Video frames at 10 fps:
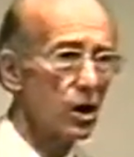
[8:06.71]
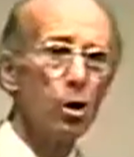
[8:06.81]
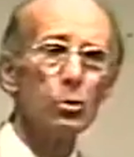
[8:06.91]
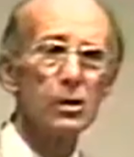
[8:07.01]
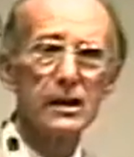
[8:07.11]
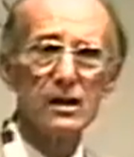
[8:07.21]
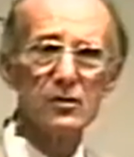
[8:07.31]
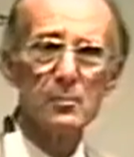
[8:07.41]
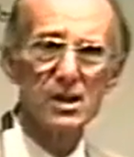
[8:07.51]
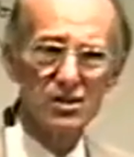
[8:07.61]
only
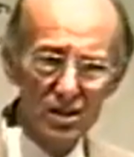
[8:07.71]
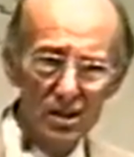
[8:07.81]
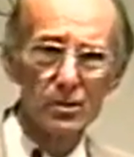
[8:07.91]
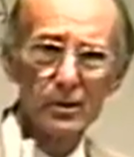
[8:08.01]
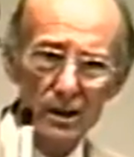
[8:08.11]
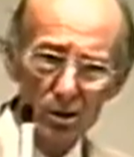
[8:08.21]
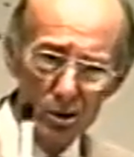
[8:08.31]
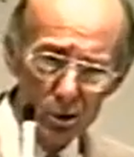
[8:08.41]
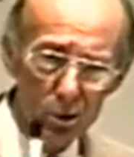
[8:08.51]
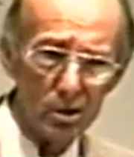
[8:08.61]
of material
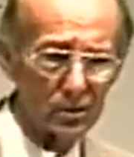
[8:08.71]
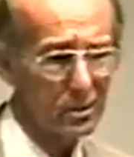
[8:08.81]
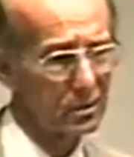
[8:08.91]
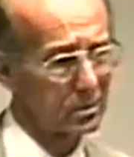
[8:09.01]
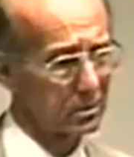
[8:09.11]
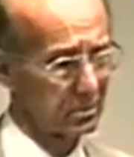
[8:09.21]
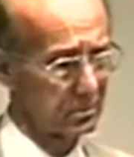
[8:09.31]
causes.